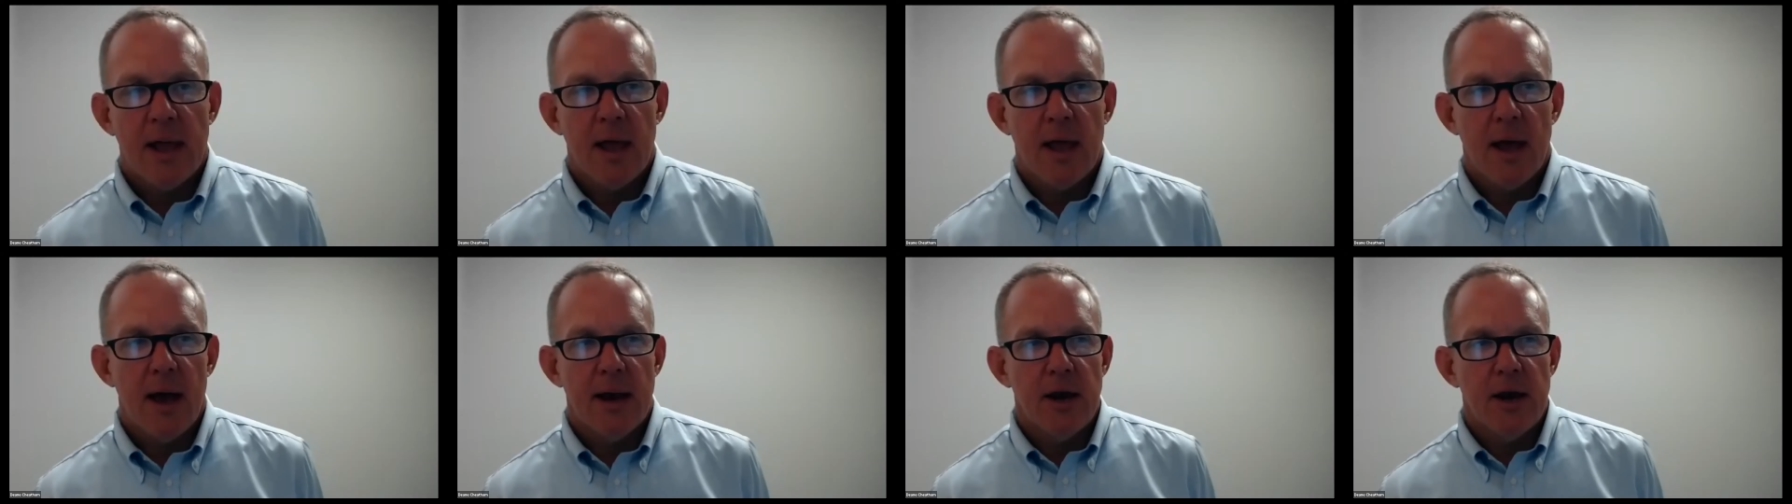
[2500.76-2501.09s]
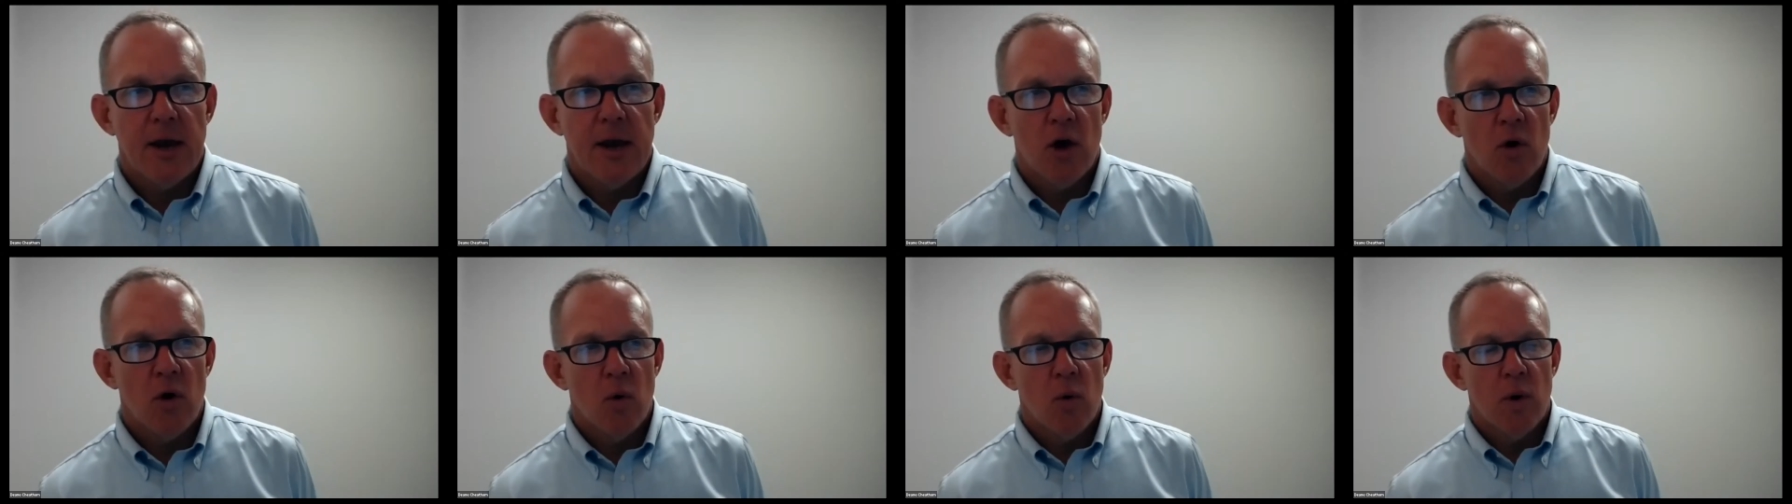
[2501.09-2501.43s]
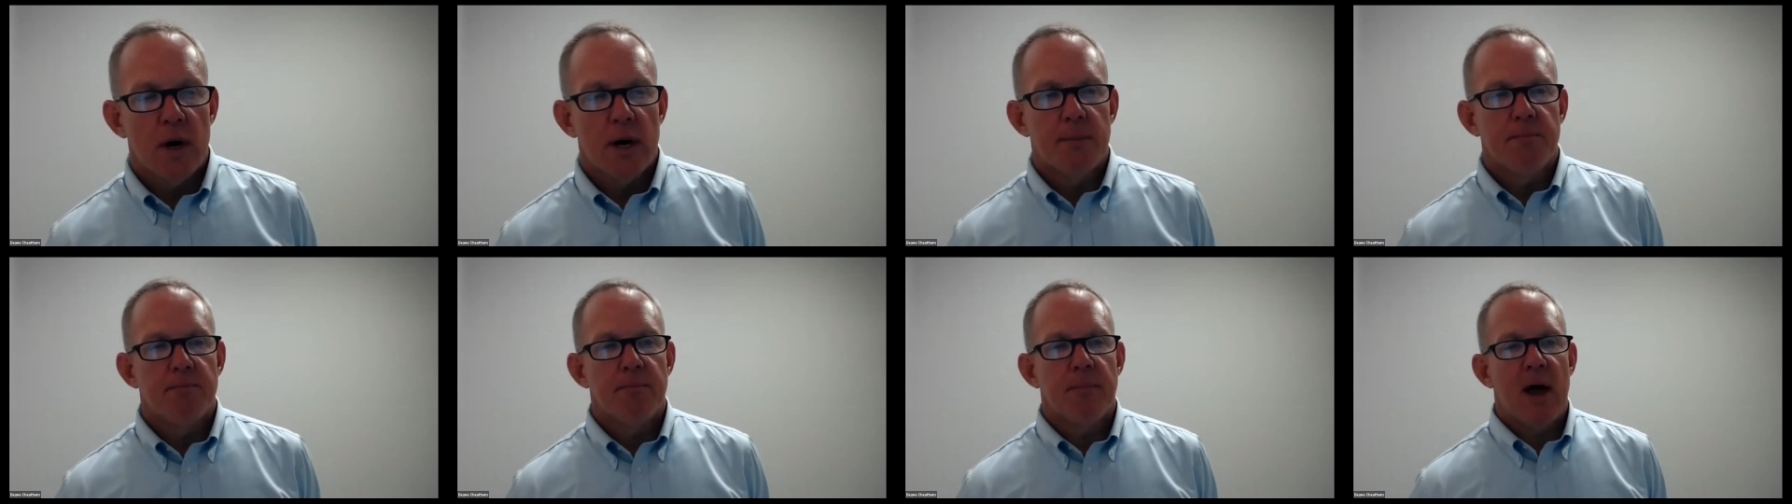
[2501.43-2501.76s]
I know
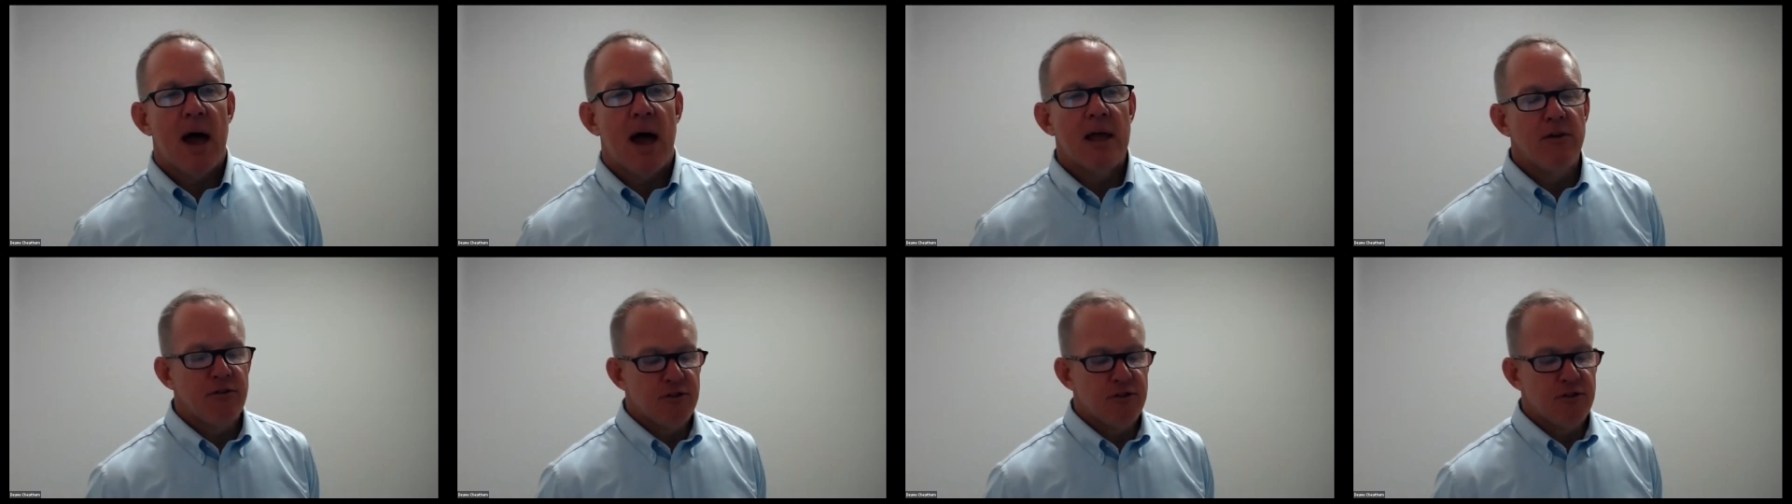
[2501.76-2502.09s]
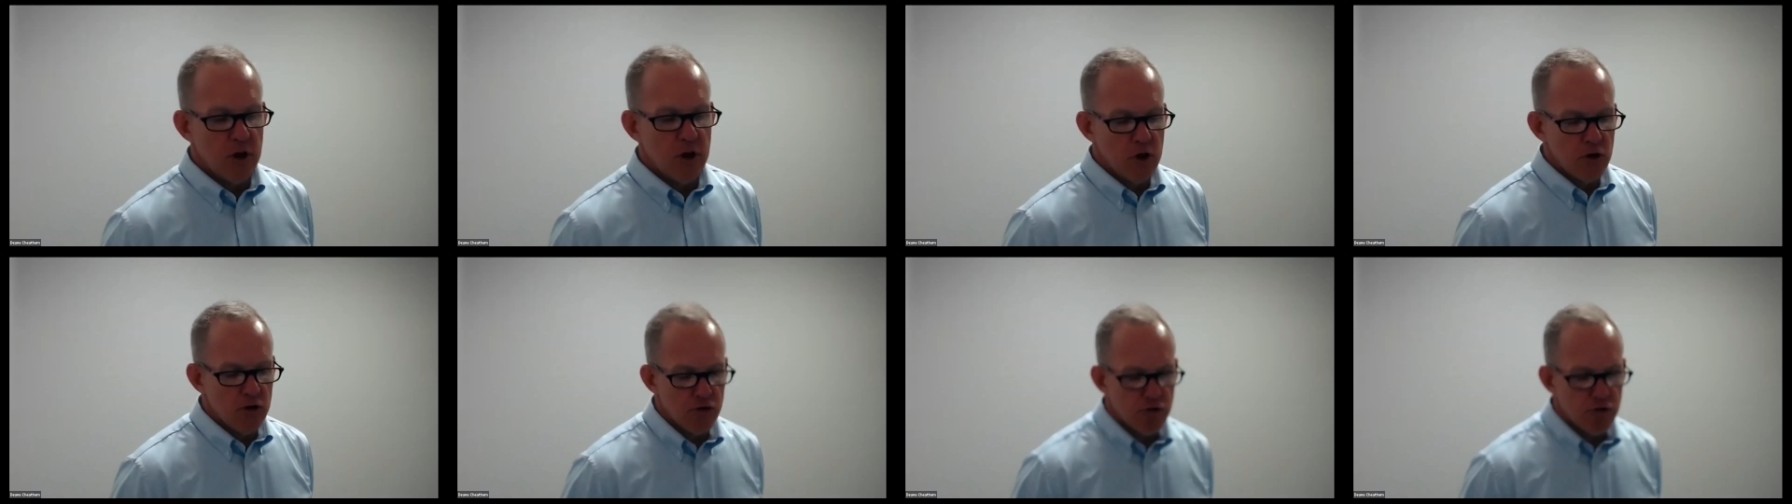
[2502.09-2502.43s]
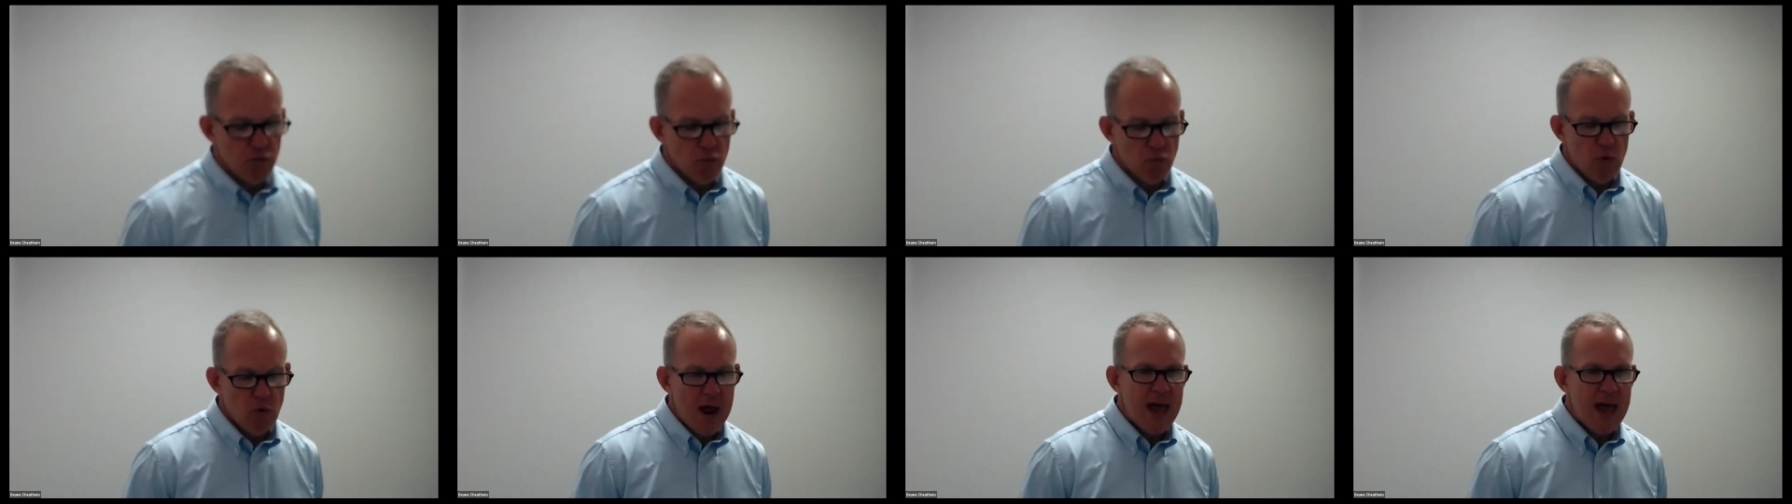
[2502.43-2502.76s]
I used to use
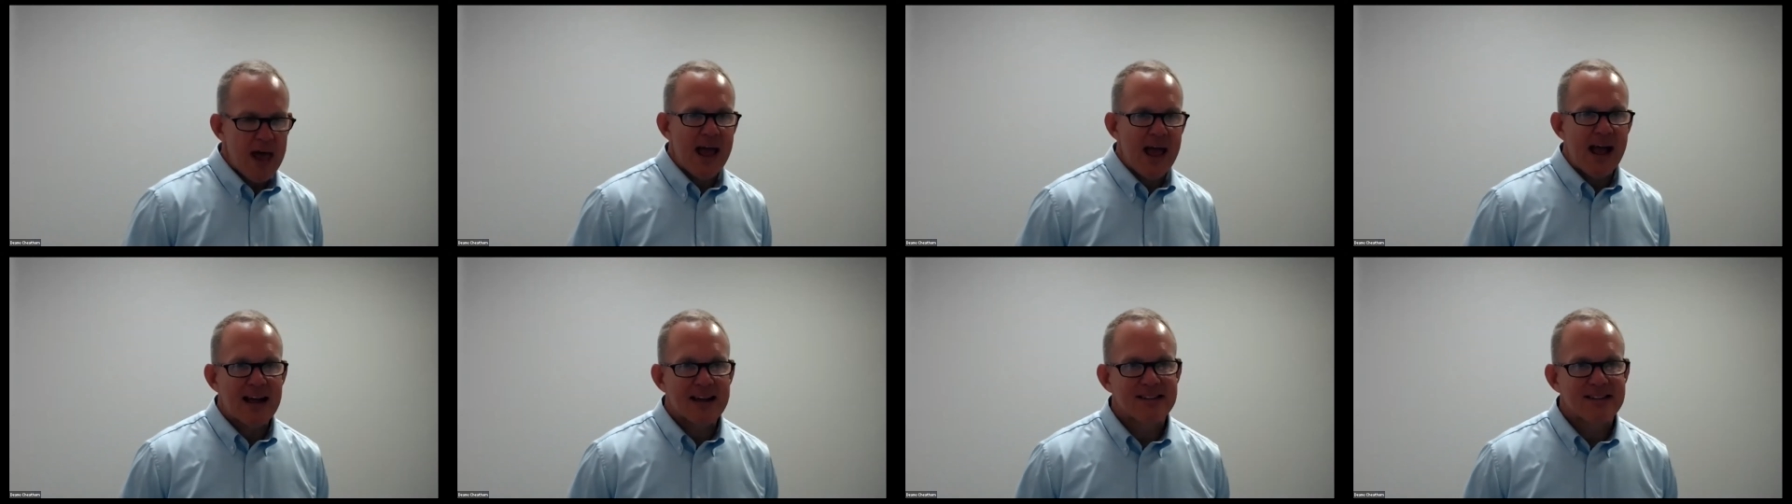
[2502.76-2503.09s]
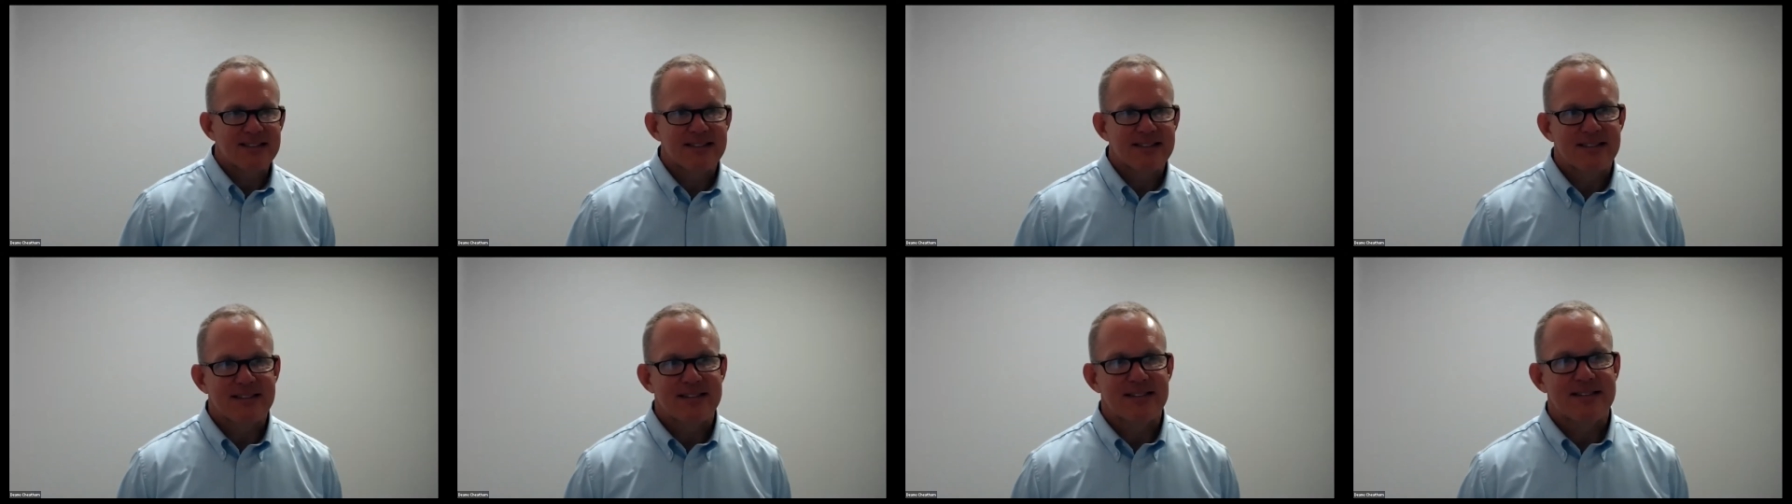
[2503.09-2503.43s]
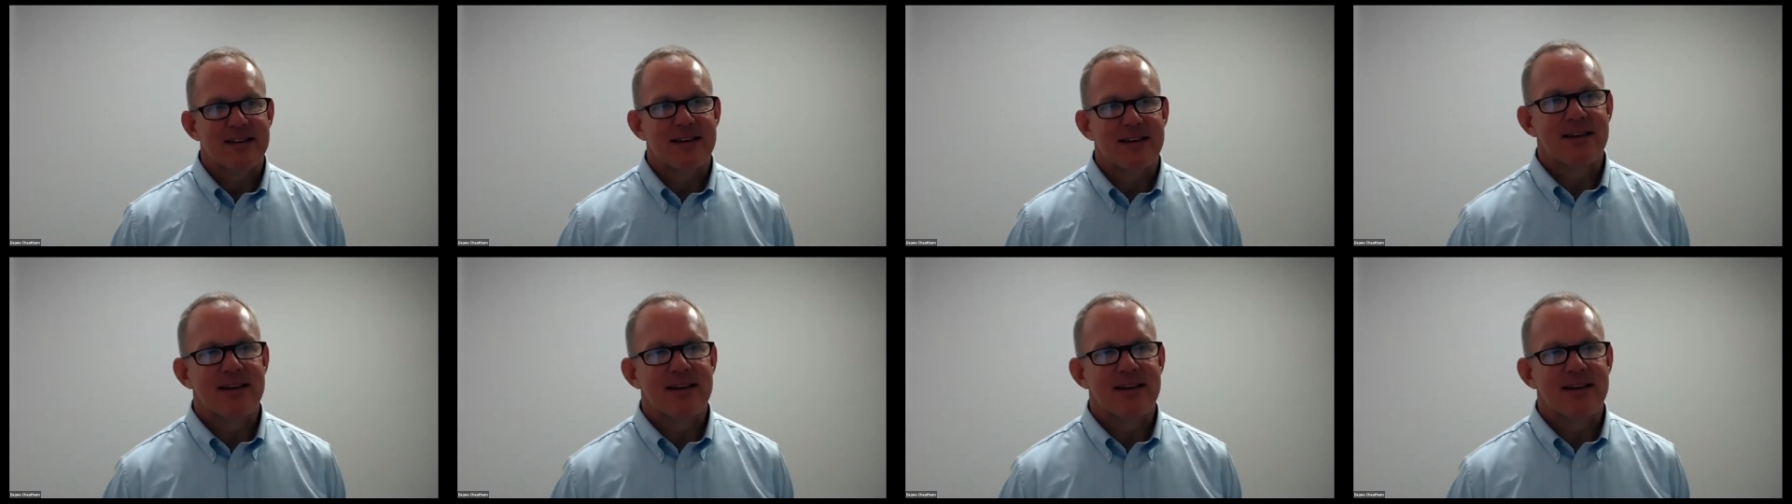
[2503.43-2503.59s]
RedX,